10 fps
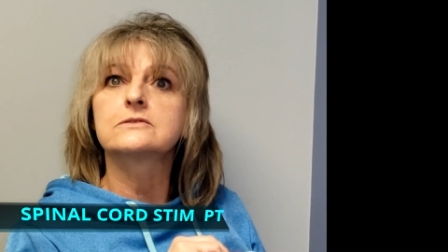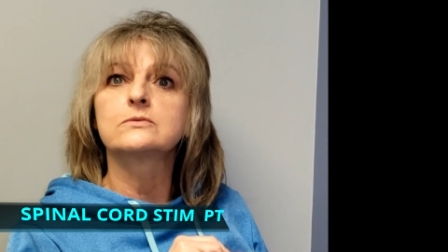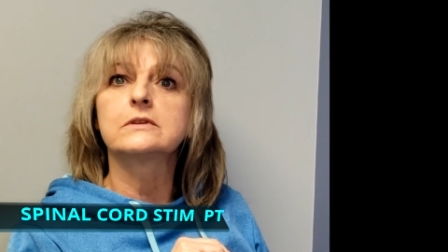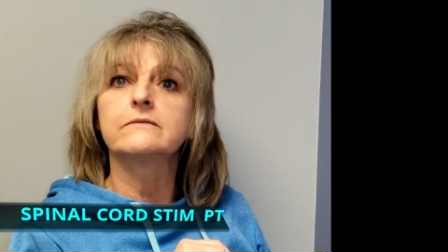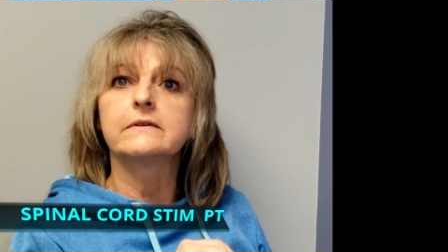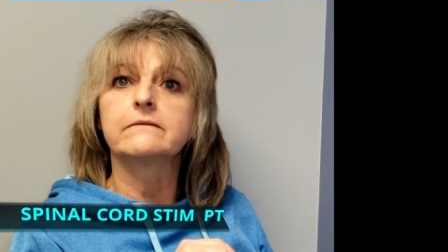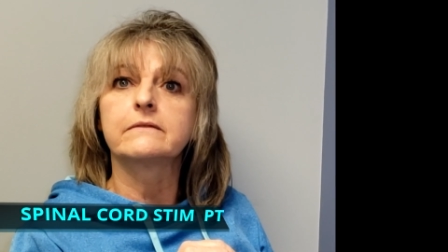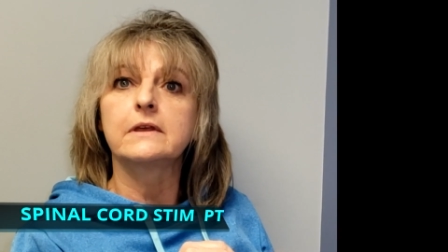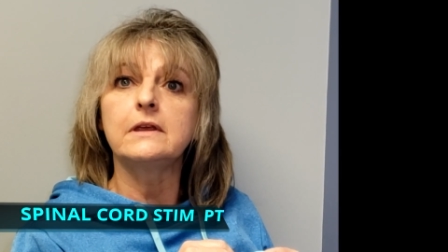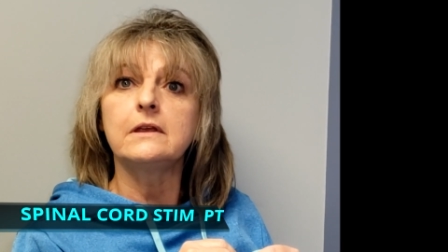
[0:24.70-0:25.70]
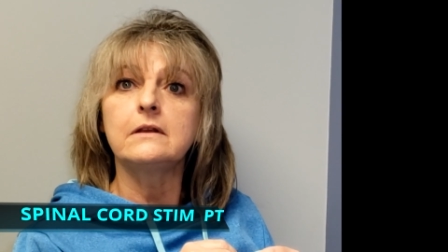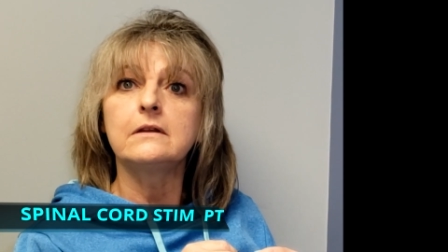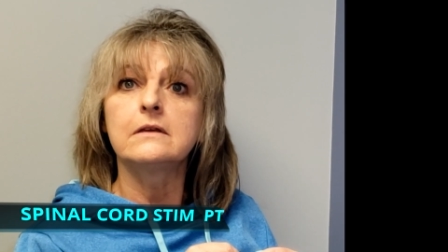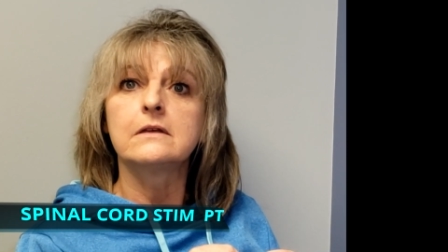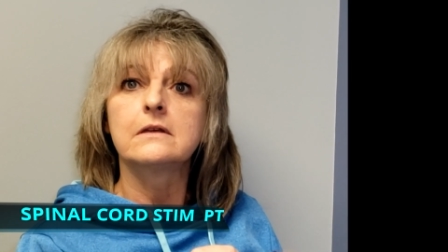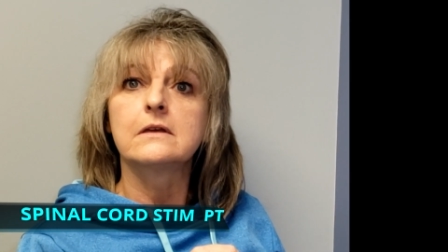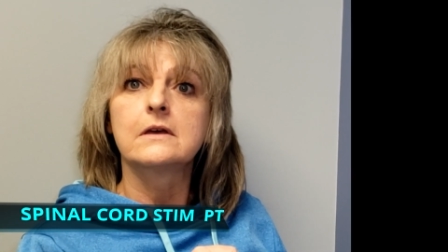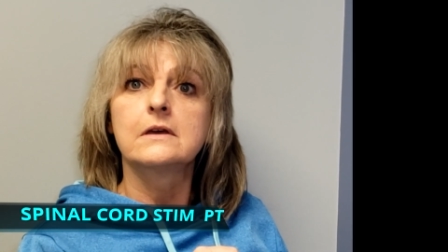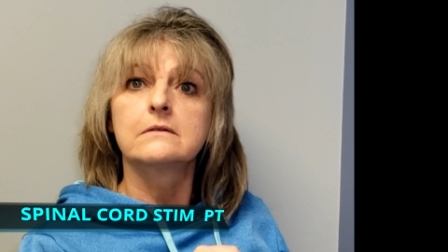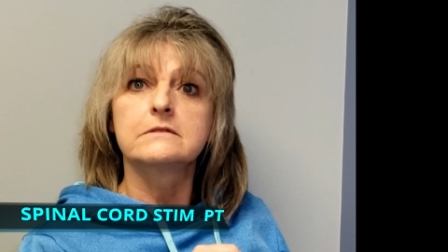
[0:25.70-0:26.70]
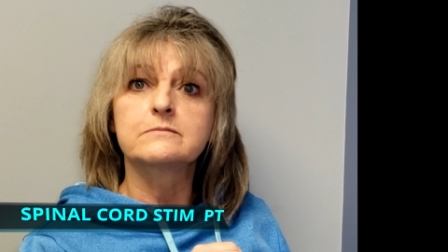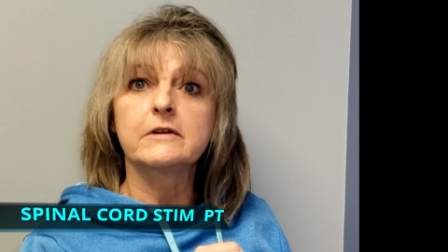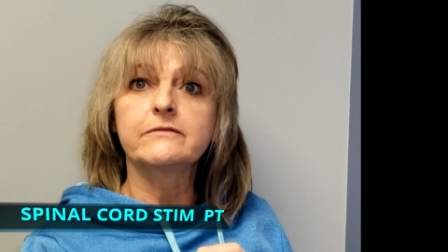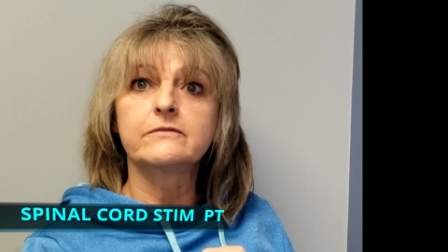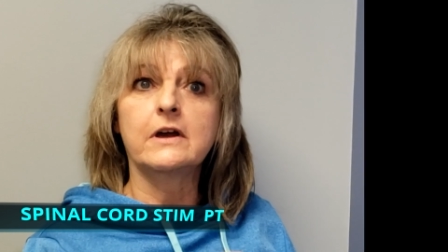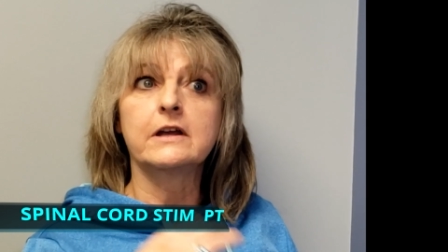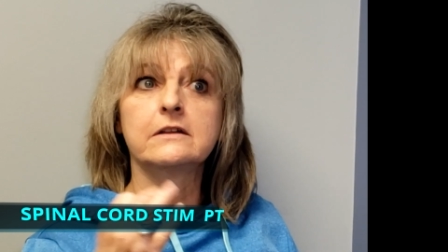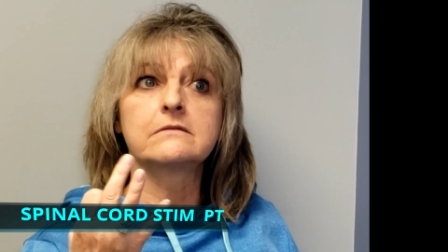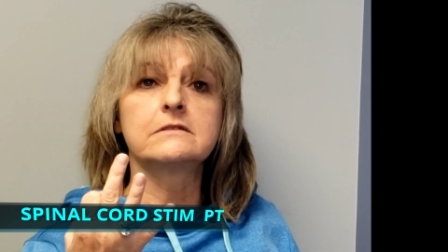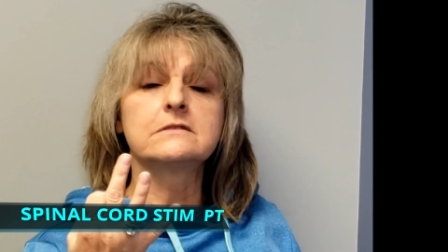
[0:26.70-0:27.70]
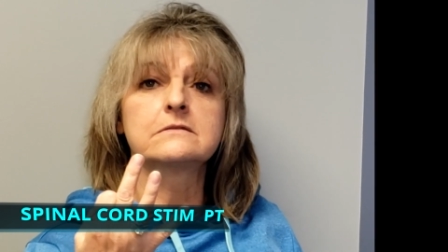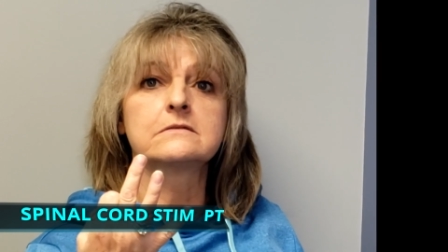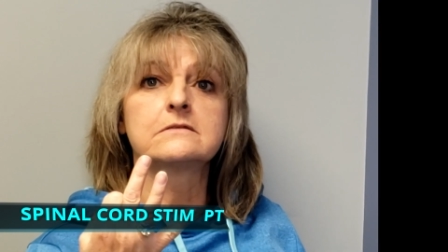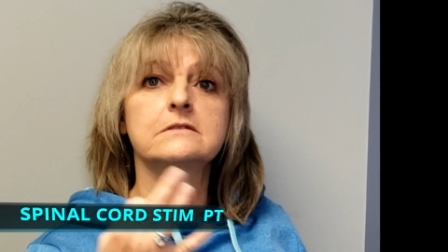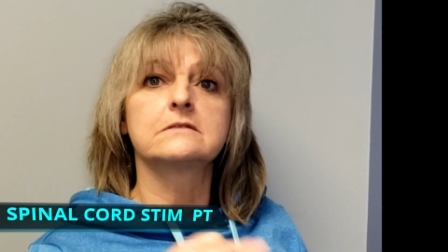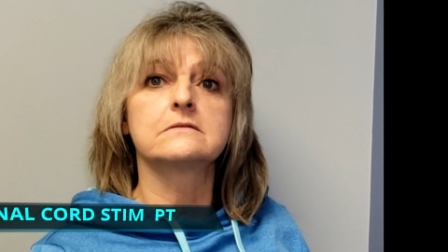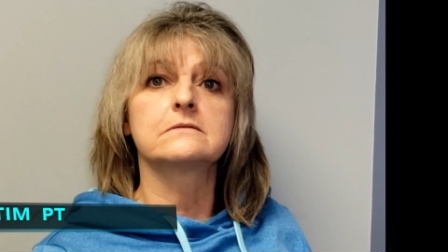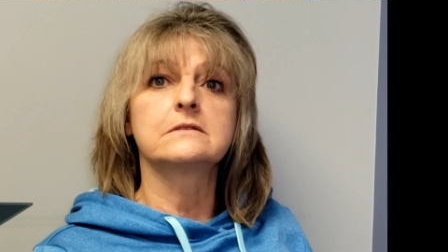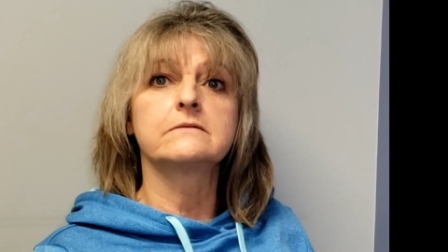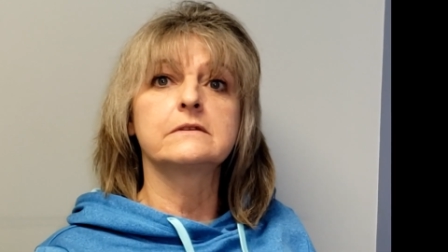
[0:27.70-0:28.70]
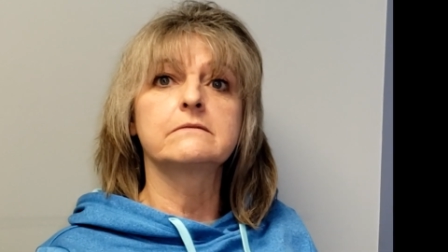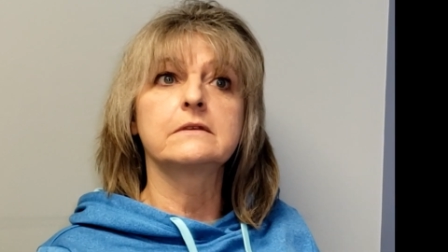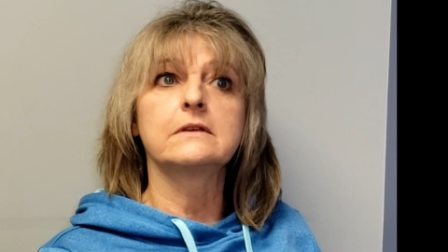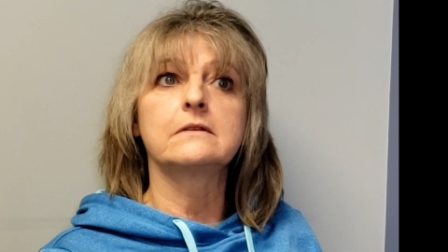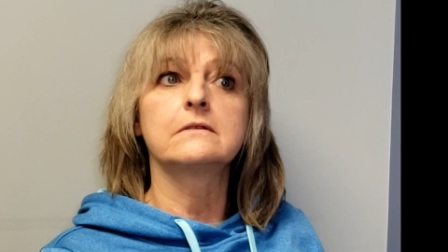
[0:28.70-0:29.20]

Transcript: 2015 was my, I had three surgeries in 2015.